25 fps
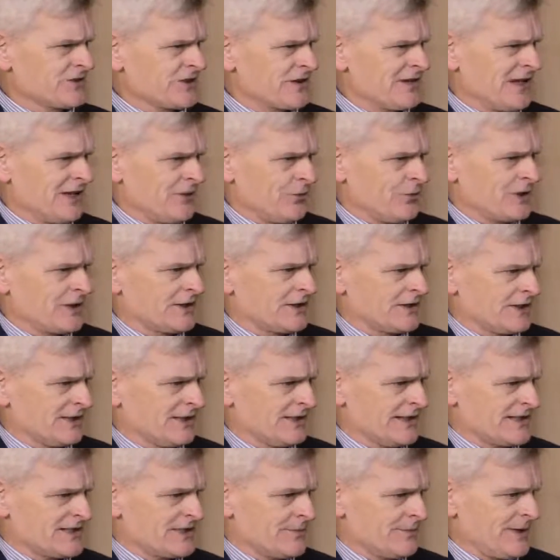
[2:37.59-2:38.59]
you can't win at the
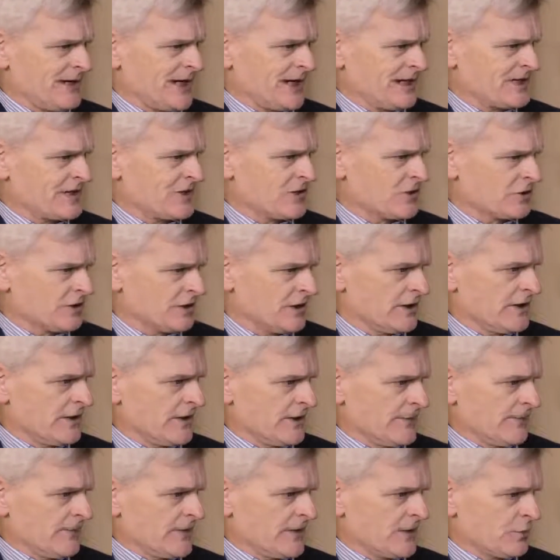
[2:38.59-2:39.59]
election box, you're going to
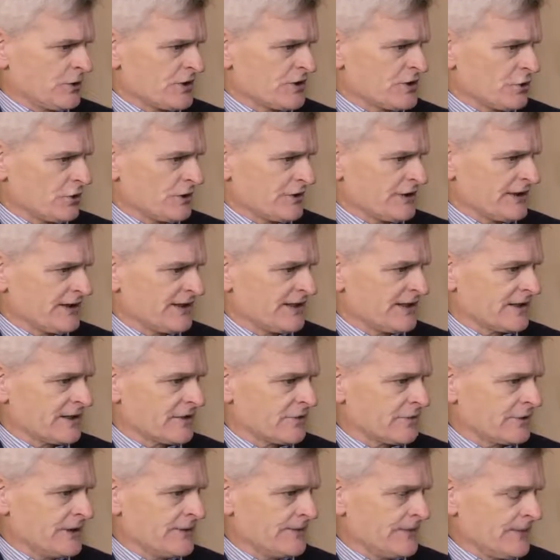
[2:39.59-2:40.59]
resort to
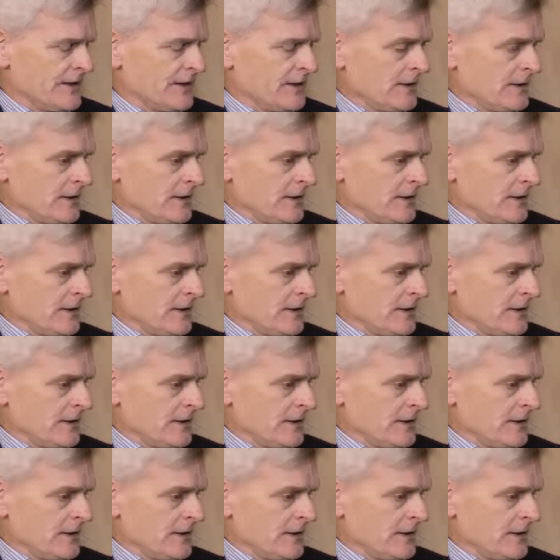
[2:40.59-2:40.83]
thuggery.